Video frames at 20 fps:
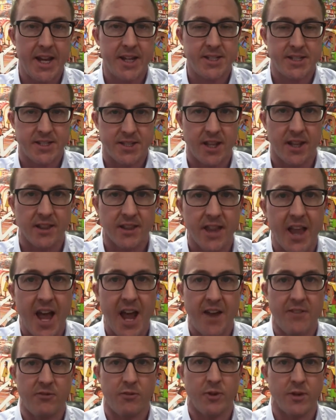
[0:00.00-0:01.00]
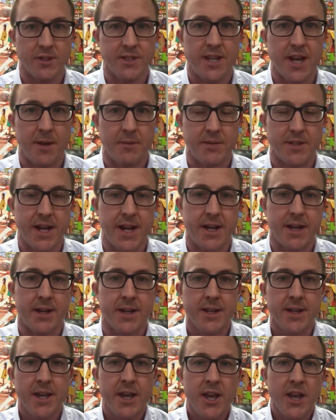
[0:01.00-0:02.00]
it's the live real-time
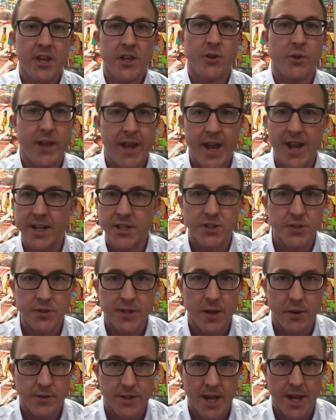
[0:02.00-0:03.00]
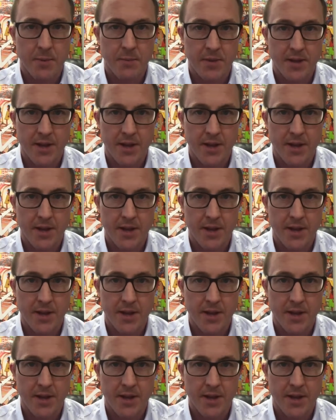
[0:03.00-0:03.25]
data. You can't do that with